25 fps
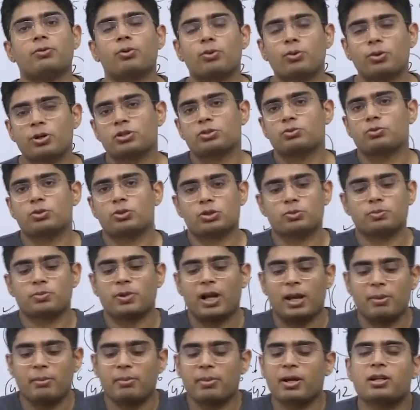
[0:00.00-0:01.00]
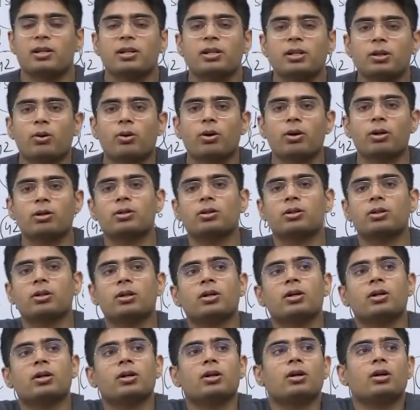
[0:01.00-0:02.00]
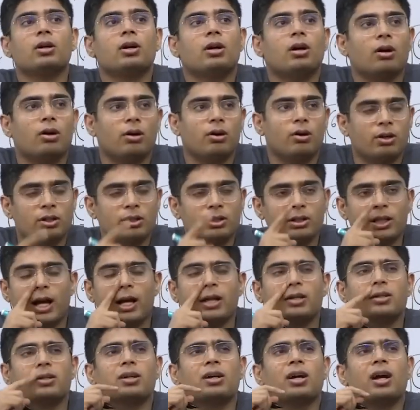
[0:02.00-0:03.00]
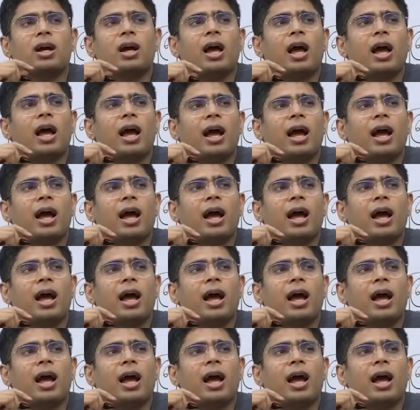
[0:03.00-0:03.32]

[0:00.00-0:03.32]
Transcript: focus was primarily on that.